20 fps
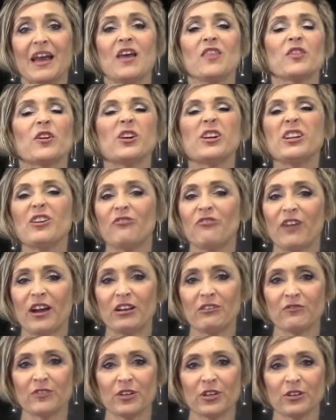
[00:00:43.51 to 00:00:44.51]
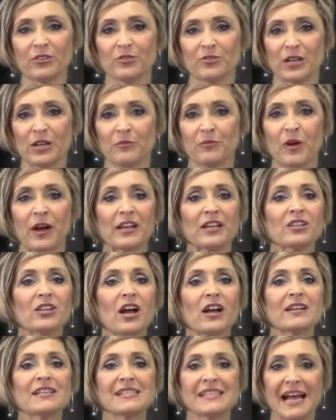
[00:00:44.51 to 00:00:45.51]
They're going to fight for your dream right
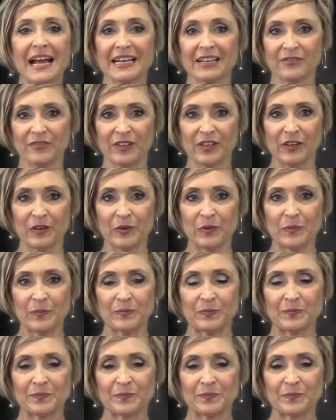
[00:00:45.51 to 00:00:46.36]
alongside of you.